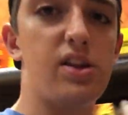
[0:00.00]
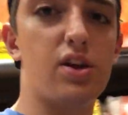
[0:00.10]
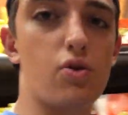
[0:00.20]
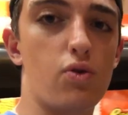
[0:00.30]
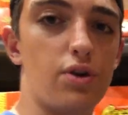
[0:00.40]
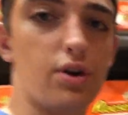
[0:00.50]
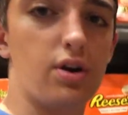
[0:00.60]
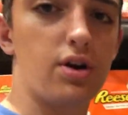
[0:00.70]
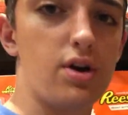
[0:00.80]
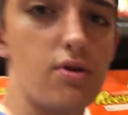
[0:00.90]
In the corner,
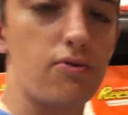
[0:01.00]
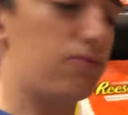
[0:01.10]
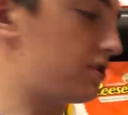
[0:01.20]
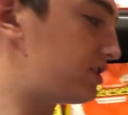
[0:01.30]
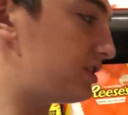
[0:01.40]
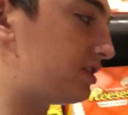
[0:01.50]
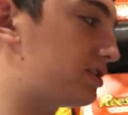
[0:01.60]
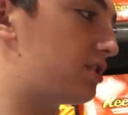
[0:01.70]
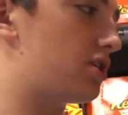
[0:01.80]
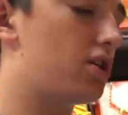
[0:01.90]

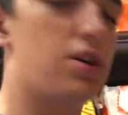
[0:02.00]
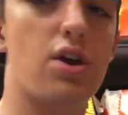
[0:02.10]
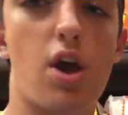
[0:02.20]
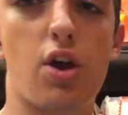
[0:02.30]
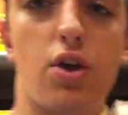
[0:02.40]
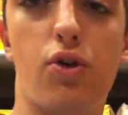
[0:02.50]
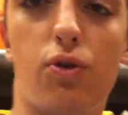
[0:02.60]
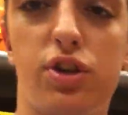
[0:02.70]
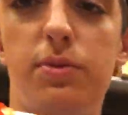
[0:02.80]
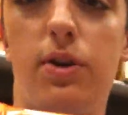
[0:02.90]
Reese's
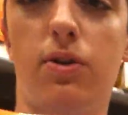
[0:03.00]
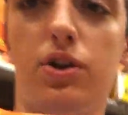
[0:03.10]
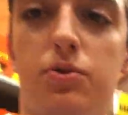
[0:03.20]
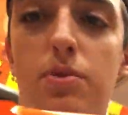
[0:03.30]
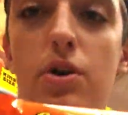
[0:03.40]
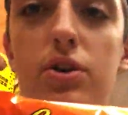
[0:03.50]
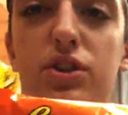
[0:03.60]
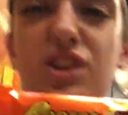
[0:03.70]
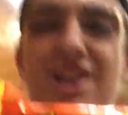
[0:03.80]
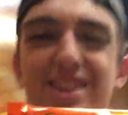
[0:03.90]
Crispy Crunch
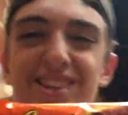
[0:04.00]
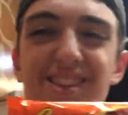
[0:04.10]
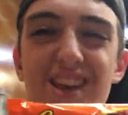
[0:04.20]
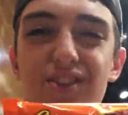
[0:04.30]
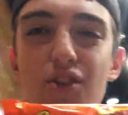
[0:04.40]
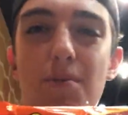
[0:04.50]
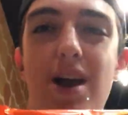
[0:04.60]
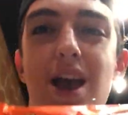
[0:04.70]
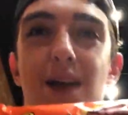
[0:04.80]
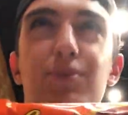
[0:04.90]
Bars. These things are my
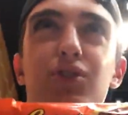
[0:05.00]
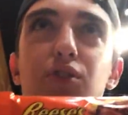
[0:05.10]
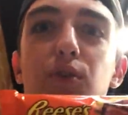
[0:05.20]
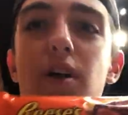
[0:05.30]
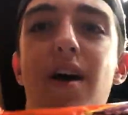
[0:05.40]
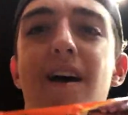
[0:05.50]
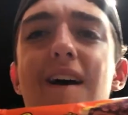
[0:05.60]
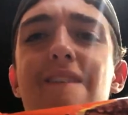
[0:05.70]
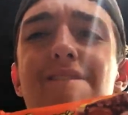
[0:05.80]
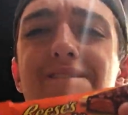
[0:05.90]
absolute
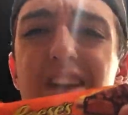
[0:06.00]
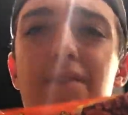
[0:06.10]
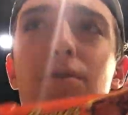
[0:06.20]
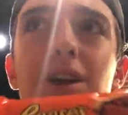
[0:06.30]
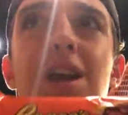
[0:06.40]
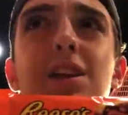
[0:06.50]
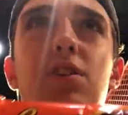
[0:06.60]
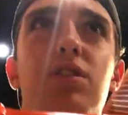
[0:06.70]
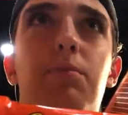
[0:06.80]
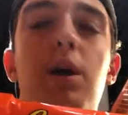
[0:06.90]
favorite candy
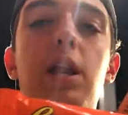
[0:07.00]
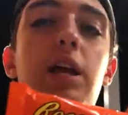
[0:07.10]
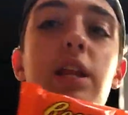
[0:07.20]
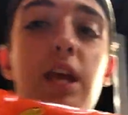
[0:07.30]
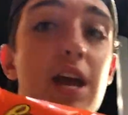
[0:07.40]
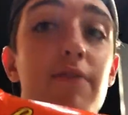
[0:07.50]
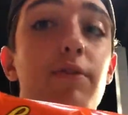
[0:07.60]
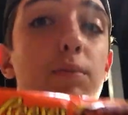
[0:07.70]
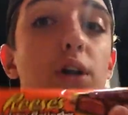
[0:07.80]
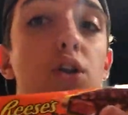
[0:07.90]
on the planet, and they have
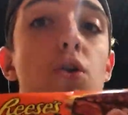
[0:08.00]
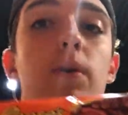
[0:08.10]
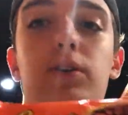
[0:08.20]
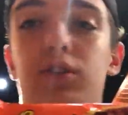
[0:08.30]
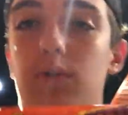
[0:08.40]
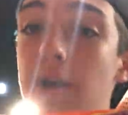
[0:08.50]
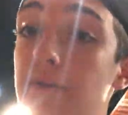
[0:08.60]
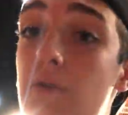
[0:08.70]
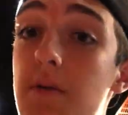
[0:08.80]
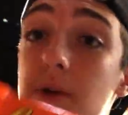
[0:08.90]
them like nowhere. So
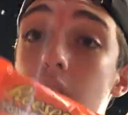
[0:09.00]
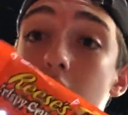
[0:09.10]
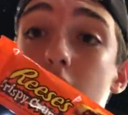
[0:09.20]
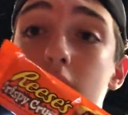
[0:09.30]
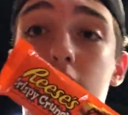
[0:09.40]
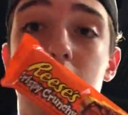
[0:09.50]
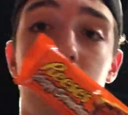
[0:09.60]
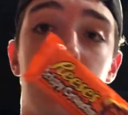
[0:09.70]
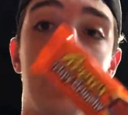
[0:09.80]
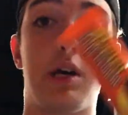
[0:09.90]
whenever I'm here,
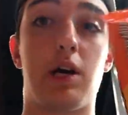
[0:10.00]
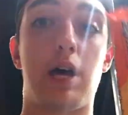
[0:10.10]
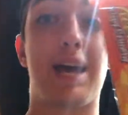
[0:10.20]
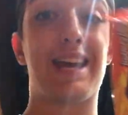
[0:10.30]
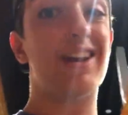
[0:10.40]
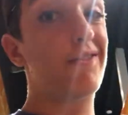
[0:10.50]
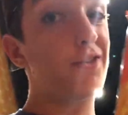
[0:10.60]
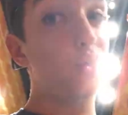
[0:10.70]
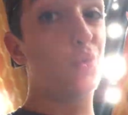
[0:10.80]
I get a few.